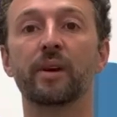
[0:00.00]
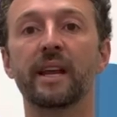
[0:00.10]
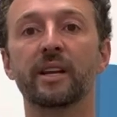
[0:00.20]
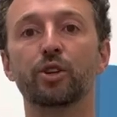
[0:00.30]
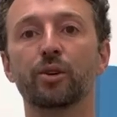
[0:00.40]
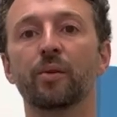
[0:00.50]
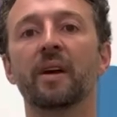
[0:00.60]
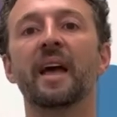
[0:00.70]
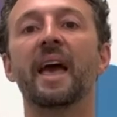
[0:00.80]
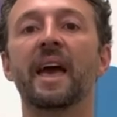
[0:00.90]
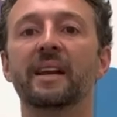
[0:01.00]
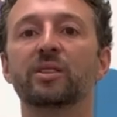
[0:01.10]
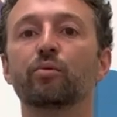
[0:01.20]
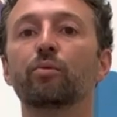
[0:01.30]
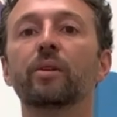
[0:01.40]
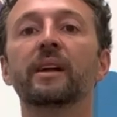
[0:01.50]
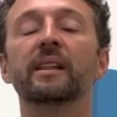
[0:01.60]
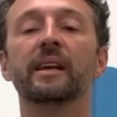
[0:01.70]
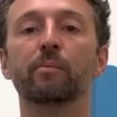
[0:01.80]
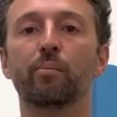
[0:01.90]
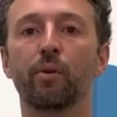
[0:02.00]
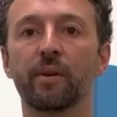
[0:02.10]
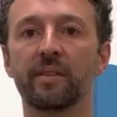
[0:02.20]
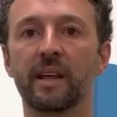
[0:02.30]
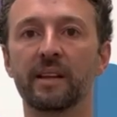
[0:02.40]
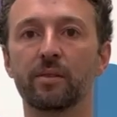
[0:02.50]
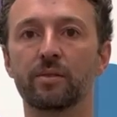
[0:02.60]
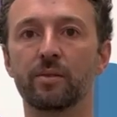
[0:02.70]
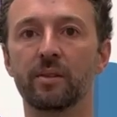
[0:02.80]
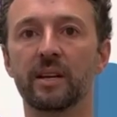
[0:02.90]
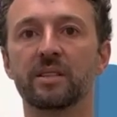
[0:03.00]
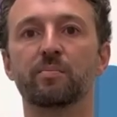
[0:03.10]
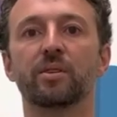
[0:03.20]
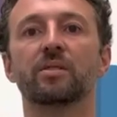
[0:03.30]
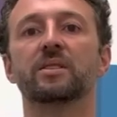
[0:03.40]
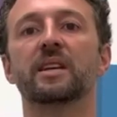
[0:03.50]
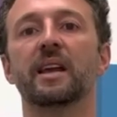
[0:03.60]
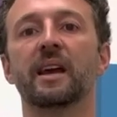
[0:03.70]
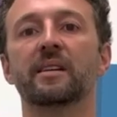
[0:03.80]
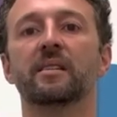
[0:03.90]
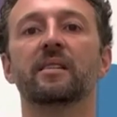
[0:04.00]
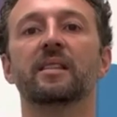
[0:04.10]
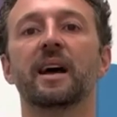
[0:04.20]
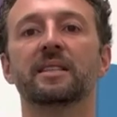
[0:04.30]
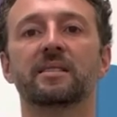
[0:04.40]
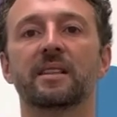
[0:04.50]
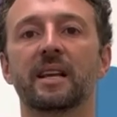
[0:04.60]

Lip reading: issue. And it's really important that you do this because, again, that's